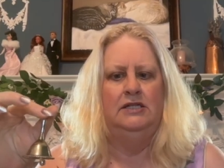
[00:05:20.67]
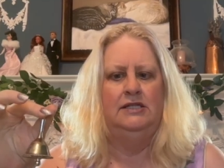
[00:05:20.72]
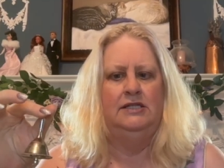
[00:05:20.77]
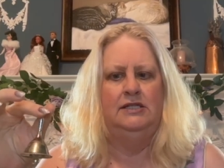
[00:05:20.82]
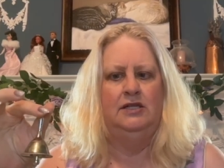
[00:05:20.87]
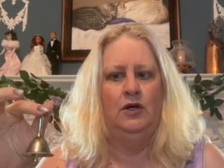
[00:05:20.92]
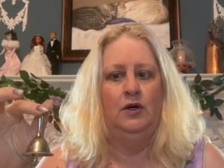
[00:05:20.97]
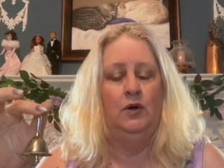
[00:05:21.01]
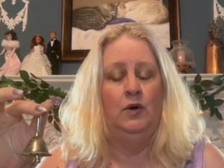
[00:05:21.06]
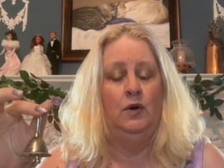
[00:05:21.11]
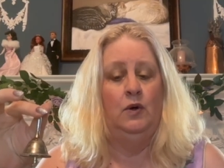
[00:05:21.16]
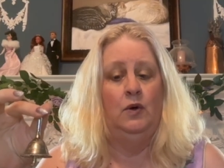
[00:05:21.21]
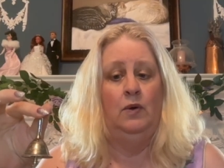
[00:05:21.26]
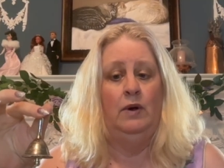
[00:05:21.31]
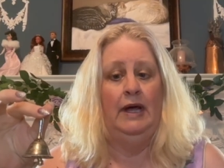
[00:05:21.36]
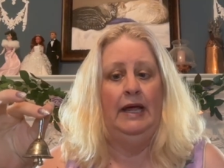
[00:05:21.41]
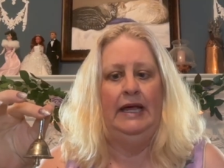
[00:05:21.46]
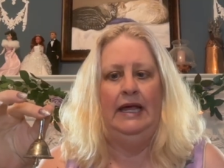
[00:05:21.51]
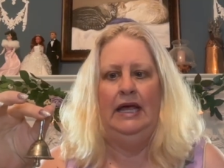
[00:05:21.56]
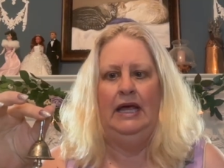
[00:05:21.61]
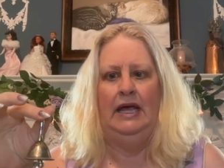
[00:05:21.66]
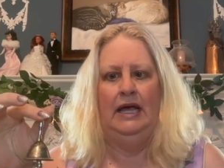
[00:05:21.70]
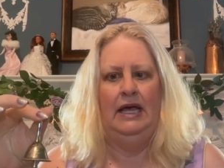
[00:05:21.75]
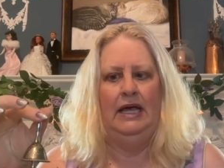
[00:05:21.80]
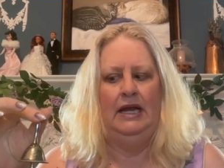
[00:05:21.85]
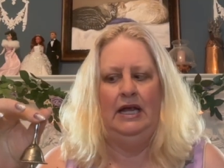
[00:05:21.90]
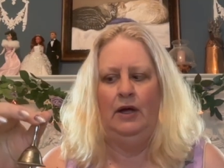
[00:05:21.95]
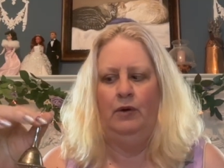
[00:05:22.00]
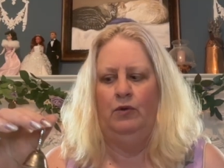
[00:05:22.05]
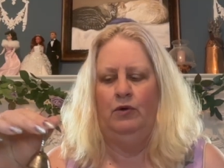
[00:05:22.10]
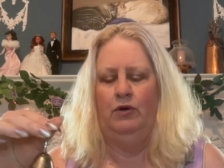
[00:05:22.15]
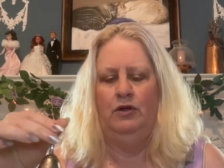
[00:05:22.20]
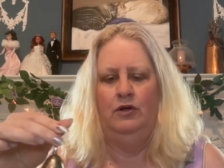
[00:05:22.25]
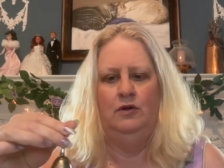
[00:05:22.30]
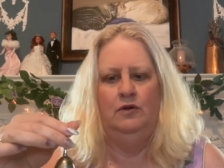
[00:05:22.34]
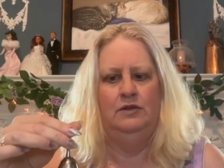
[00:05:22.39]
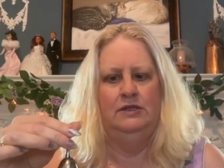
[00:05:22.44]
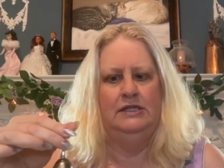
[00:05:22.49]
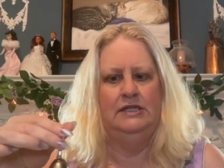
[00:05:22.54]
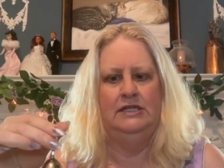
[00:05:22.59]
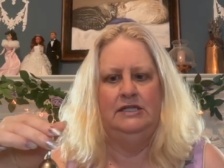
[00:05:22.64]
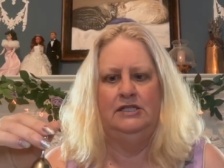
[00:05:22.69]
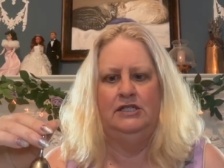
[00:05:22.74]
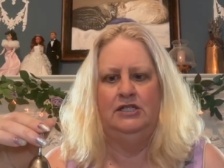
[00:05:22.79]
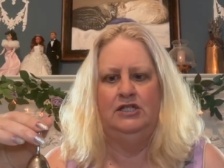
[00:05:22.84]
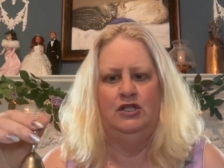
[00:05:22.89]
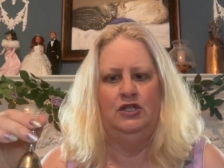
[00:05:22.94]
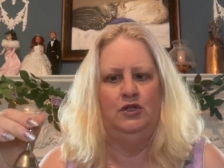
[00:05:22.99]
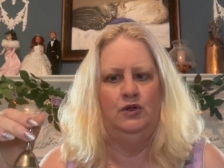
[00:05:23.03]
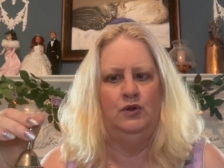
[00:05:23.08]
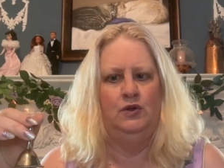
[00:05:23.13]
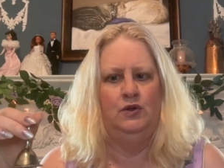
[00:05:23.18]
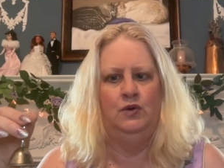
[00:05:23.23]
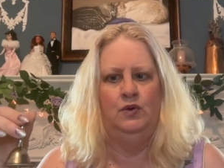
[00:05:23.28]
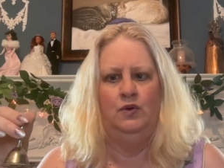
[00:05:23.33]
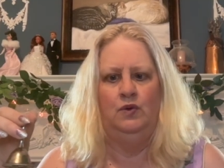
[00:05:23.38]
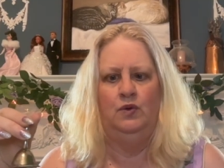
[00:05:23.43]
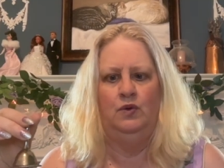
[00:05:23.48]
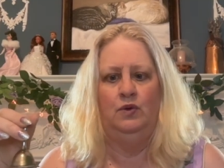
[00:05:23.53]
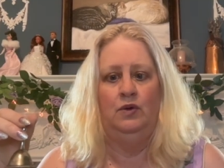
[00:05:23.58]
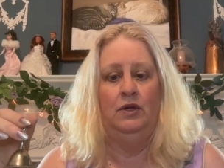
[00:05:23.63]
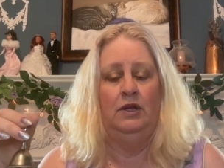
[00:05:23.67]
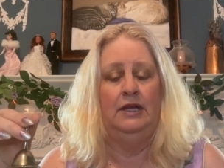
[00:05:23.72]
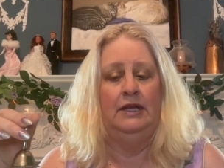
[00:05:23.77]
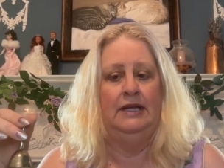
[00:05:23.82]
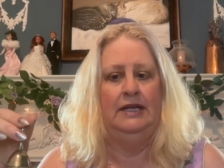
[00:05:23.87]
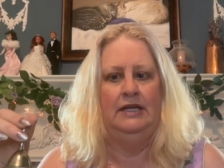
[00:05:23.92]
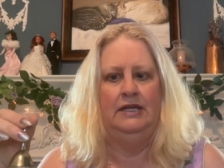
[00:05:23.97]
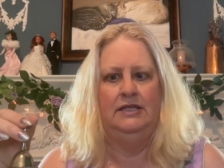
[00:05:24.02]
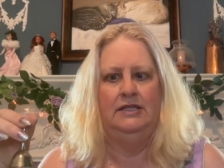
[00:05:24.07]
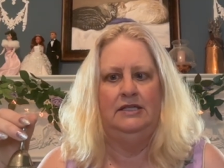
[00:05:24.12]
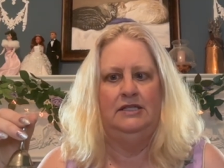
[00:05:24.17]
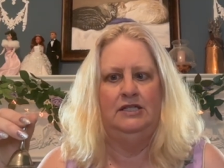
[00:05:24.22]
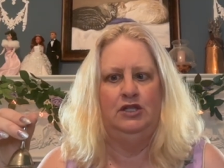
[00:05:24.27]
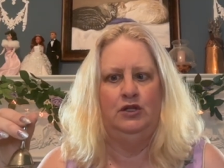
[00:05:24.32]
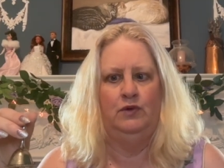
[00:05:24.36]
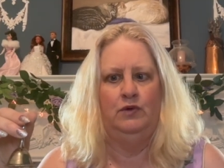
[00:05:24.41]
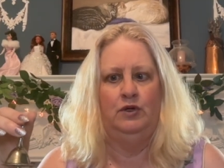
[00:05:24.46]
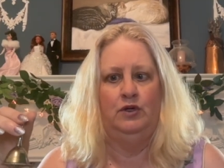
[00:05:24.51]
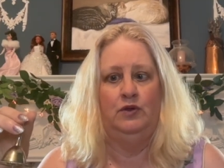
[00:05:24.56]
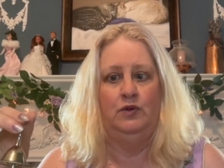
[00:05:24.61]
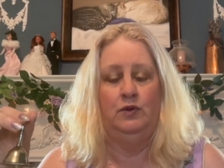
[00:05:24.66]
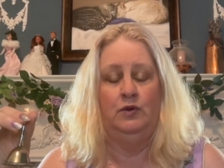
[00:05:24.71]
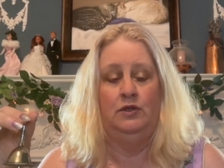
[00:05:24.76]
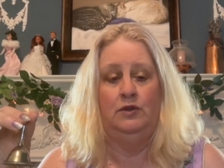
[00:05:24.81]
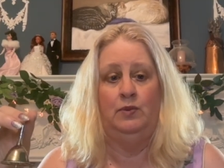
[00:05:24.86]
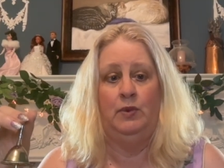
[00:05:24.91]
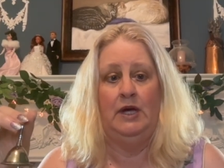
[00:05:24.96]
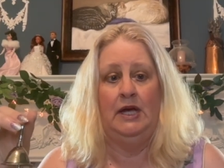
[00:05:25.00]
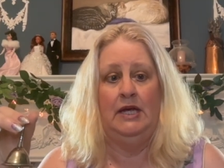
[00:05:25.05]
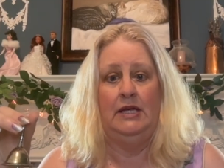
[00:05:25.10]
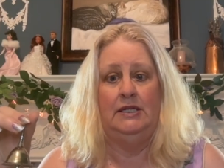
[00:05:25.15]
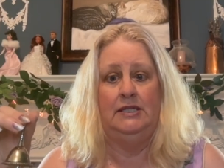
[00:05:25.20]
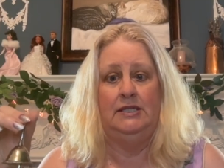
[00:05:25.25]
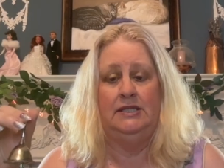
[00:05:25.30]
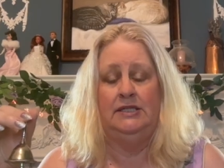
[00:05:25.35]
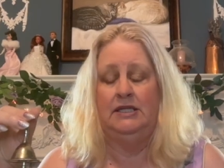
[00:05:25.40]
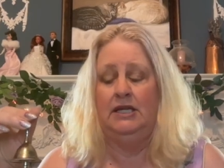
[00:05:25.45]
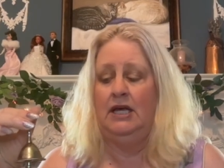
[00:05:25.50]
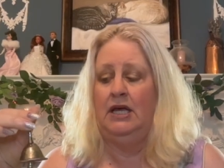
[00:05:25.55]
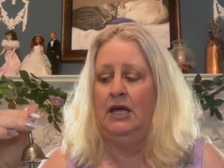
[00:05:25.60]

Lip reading: So again, I will use this to cleanse the ritual space